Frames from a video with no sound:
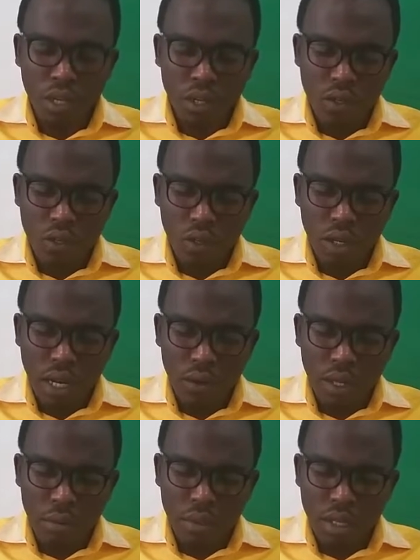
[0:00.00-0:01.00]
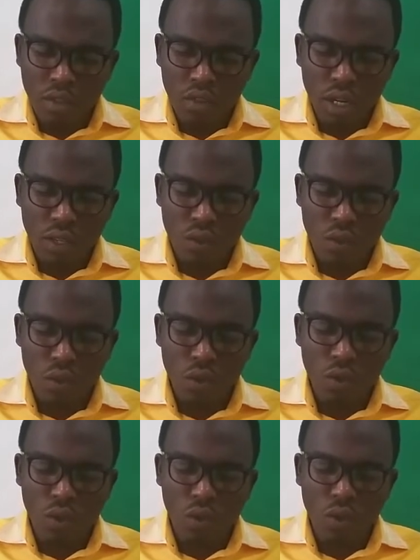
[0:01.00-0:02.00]
So now let me try
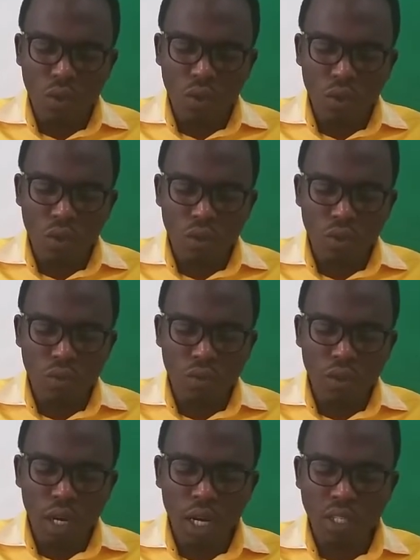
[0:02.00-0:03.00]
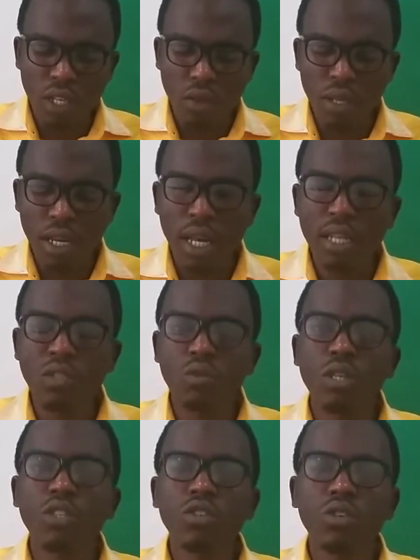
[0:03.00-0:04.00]
to answer the last
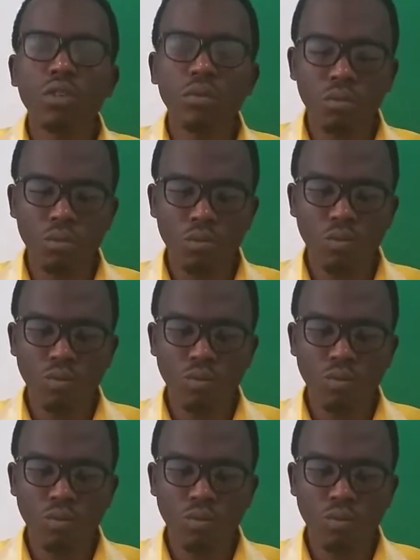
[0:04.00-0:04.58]
question.